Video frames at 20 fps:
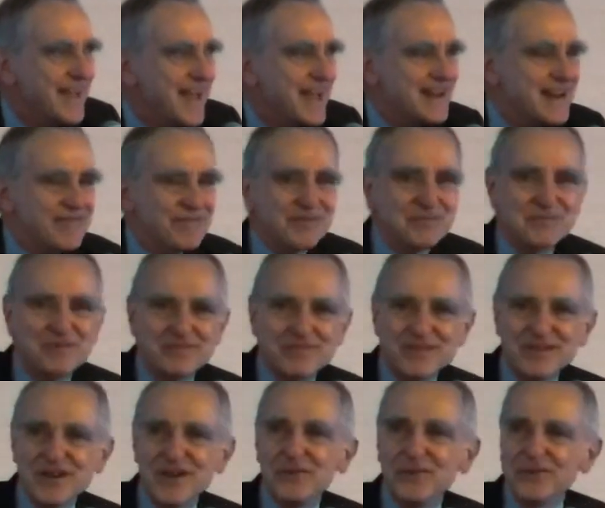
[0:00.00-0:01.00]
And everyone
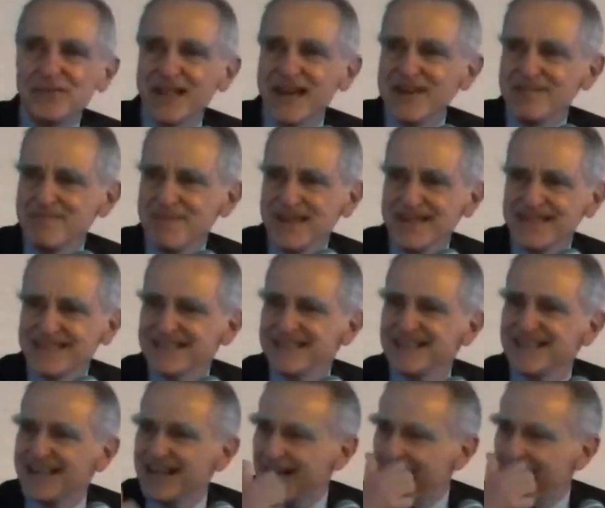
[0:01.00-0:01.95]
would know what that meant.